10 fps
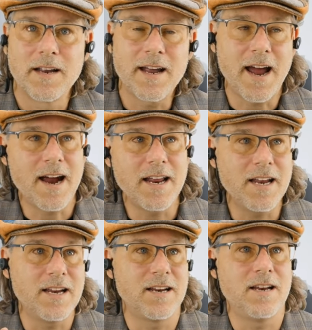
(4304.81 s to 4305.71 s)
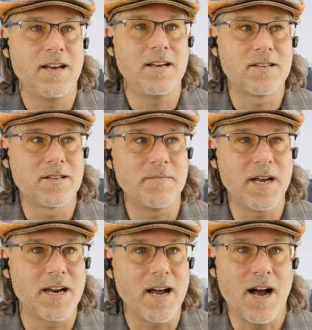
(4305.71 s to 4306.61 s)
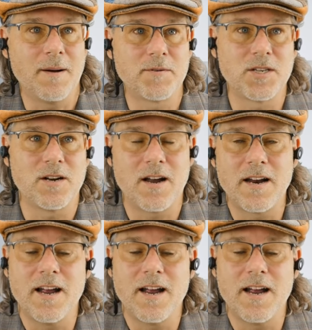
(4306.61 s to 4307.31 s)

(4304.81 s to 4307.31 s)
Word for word: Caddy needs to be an option on